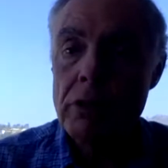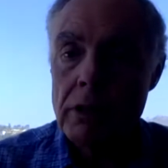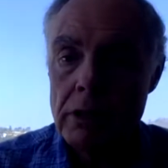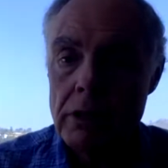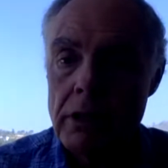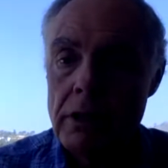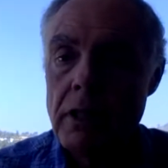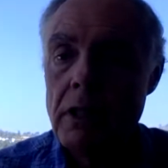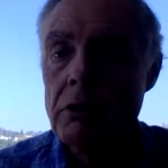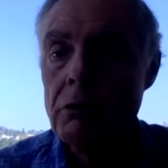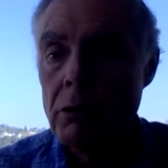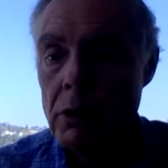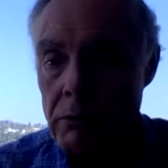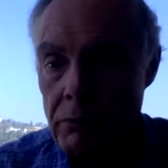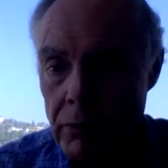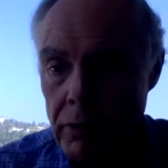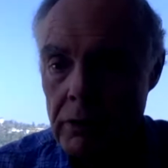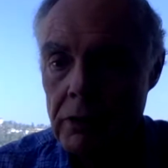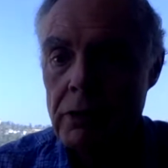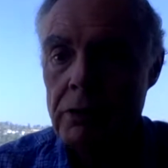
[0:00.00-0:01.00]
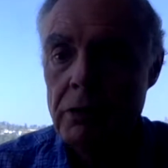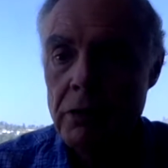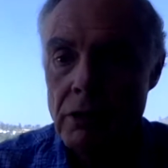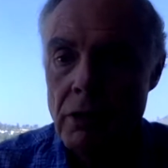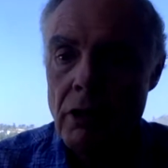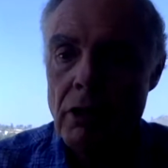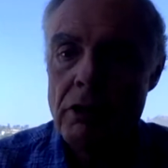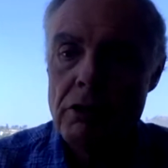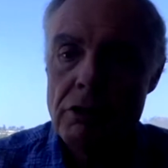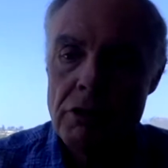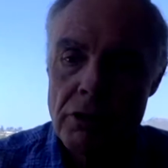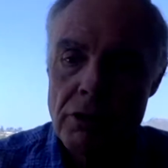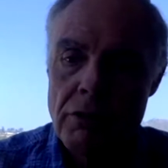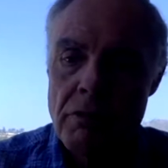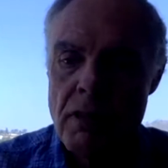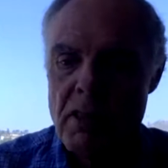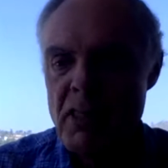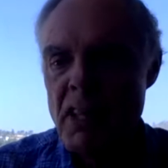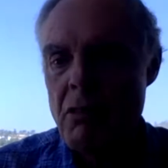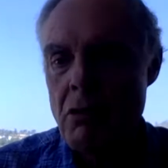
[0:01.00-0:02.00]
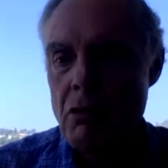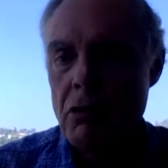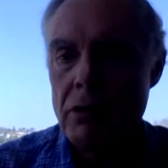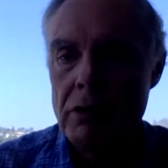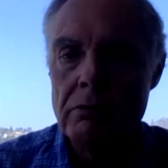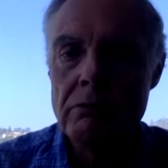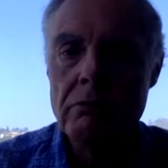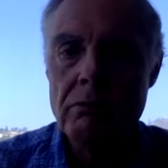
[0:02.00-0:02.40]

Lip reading: you did get a refund on your car insurance? Oh, that's good.